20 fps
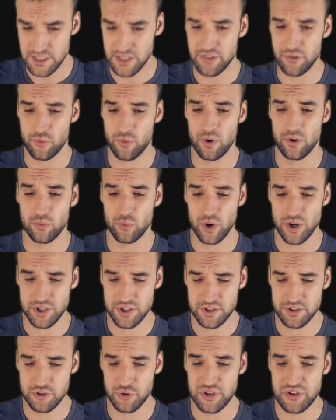See, the
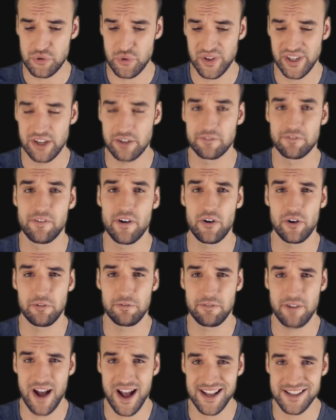Russians retreated very
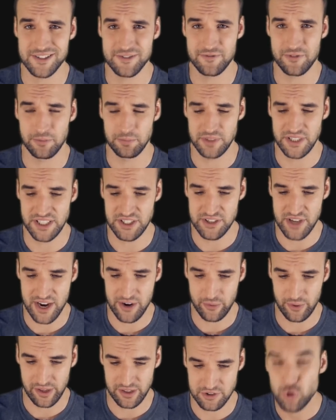fast from these
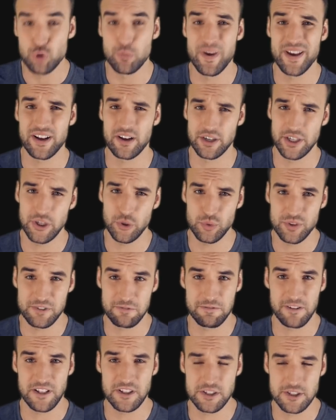areas to make a new
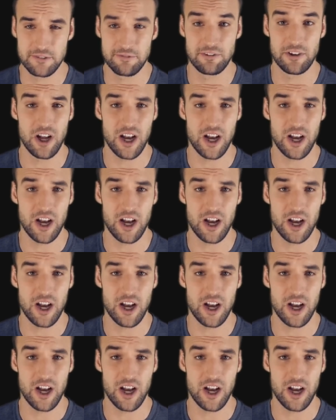defensive